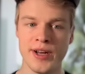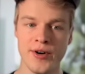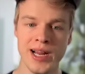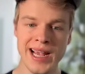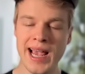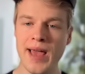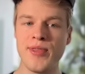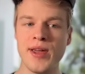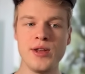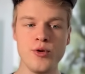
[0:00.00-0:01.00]
it here
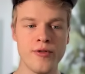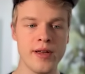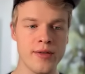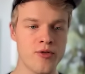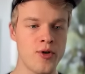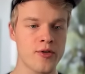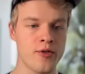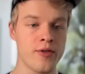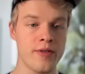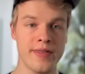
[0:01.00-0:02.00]
and then use the
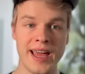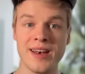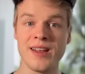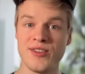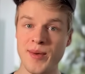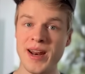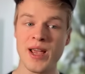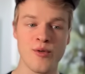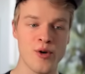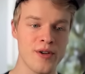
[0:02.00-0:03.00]
instructions that
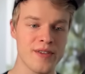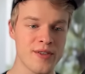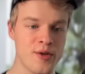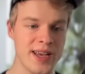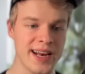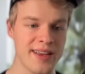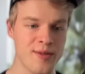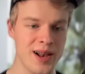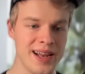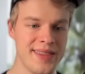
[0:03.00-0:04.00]
Gemini, of course, is creating
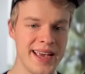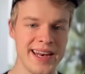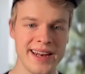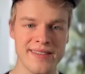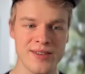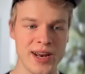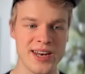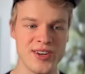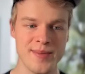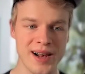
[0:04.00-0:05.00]
as well in the
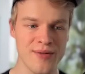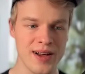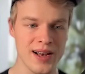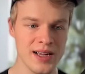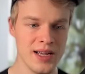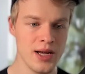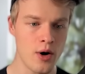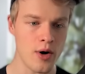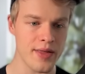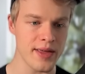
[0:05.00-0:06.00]
index.html file
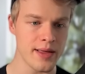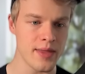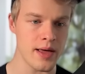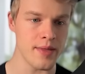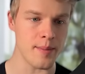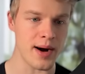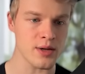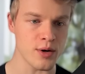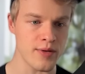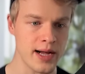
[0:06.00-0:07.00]
or I think in the
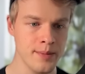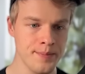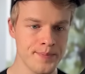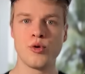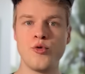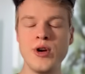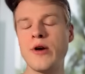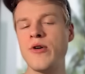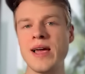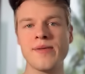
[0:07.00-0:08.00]
markdown file, to
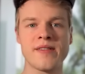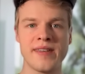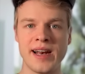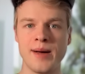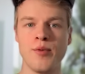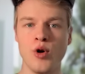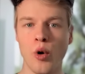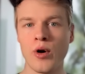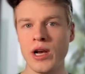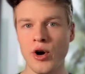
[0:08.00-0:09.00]
recreate the setup
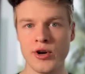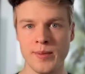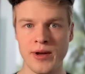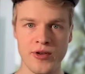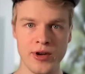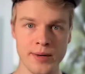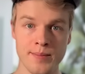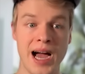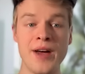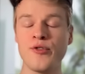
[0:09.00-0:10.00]
locally on your machine.
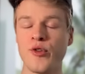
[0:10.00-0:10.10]
I've